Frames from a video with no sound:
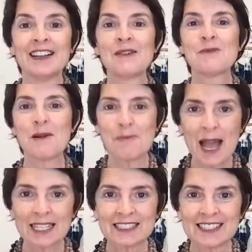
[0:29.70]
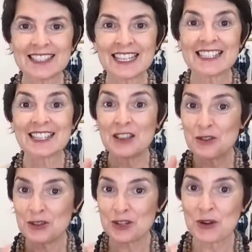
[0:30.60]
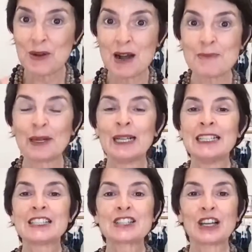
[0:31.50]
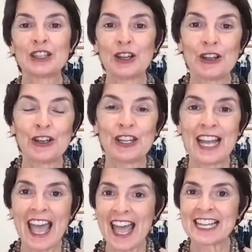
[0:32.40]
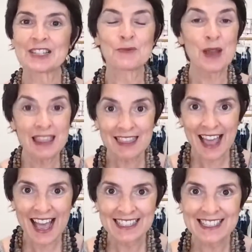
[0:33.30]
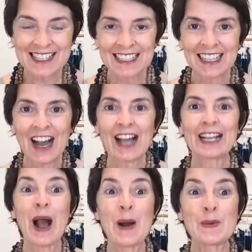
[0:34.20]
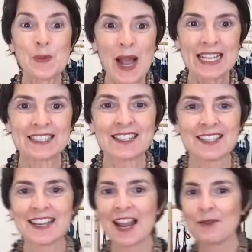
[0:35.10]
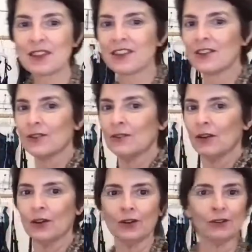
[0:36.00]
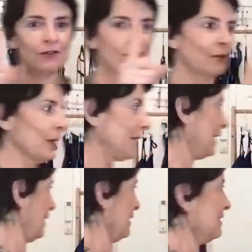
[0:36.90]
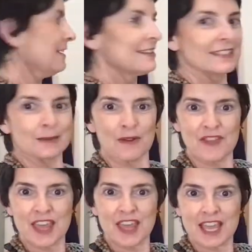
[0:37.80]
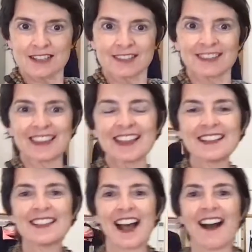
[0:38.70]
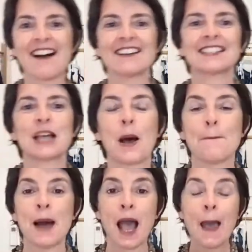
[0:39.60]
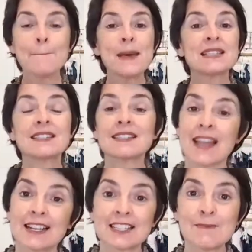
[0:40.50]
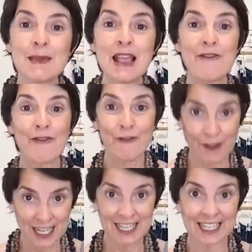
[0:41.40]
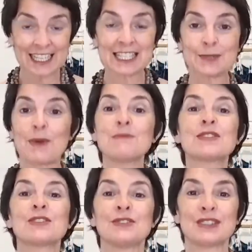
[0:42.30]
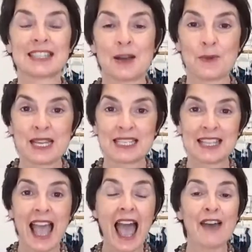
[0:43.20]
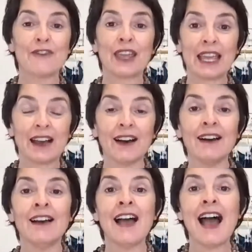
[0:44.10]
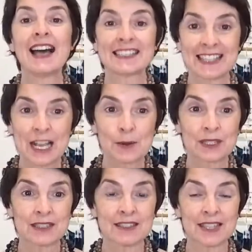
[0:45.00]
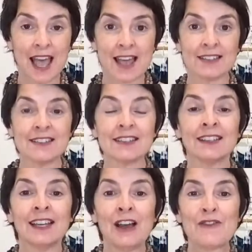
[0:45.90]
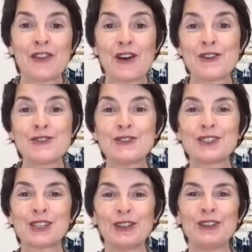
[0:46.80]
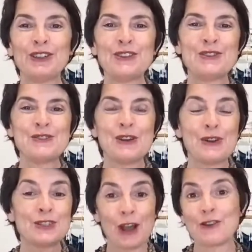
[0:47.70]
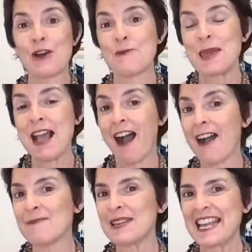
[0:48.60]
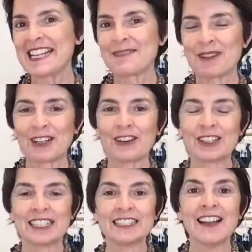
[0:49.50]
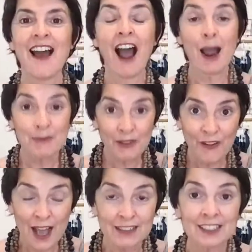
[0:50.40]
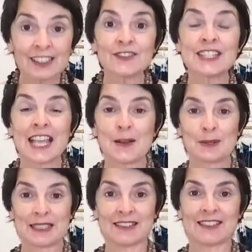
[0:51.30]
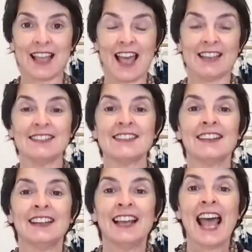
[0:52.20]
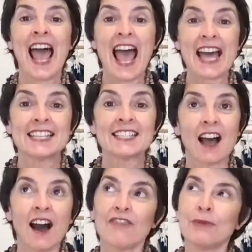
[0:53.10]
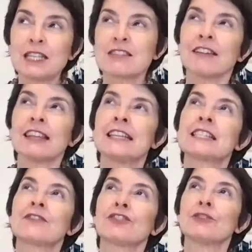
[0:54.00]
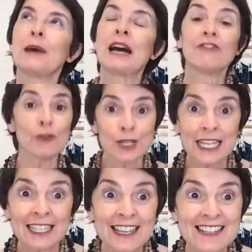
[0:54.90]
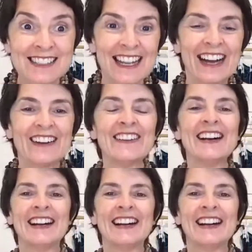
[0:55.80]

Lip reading: What matters is that you show up to learn. And with that, I can't wait to share with you, wrong way, some of these. These are some mastectomy friendly swimsuits that we have here at Sequins and Sand. For those who don't know me, I'm Anita McLaughlin. I'm the founder of Sequins and Sand, and I've been doing this for about 14 years now,